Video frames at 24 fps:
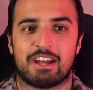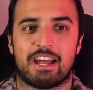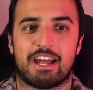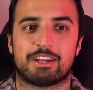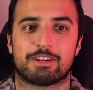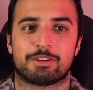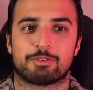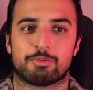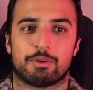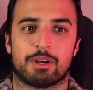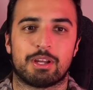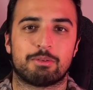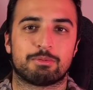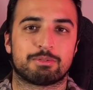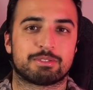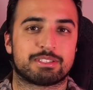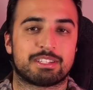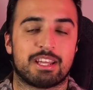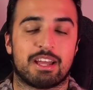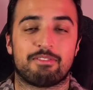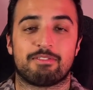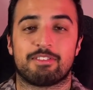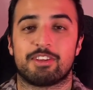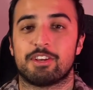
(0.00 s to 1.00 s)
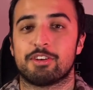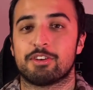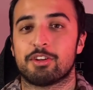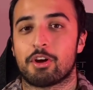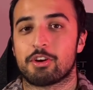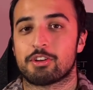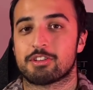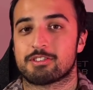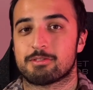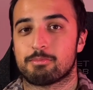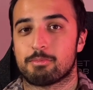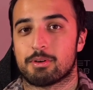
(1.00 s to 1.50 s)
added weight was definitely
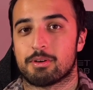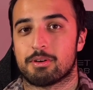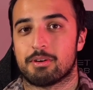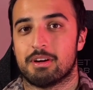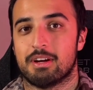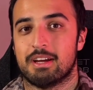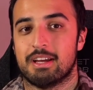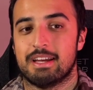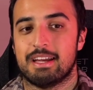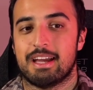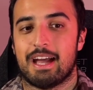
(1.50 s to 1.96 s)
noticeable.